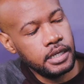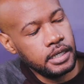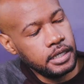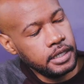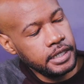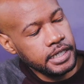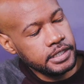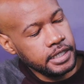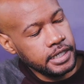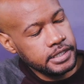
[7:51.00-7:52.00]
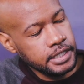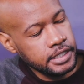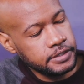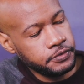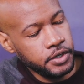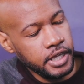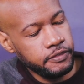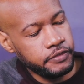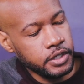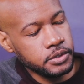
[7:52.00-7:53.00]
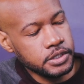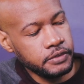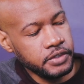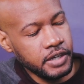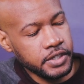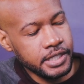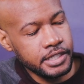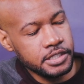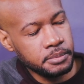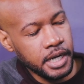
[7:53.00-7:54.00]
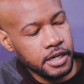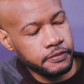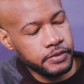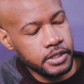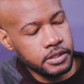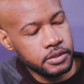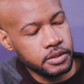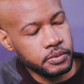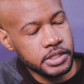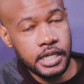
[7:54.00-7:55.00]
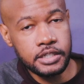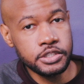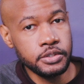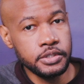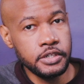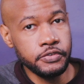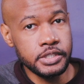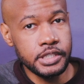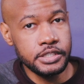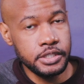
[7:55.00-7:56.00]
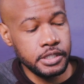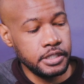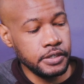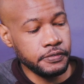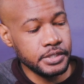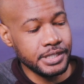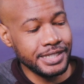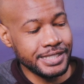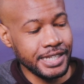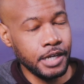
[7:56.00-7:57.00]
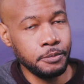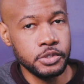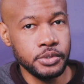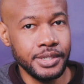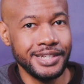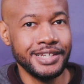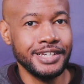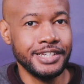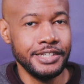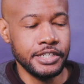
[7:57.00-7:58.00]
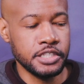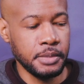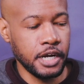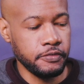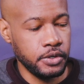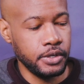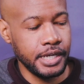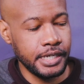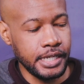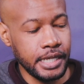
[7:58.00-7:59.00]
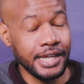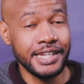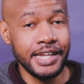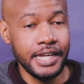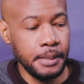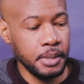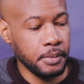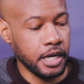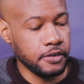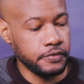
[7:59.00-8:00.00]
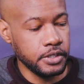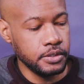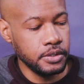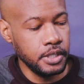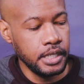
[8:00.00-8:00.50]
Next thing I said is 48 volts. So if you have a condenser microphone, which I'll show the difference and let you hear the difference in the sound between a condenser microphone and a dynamic microphone.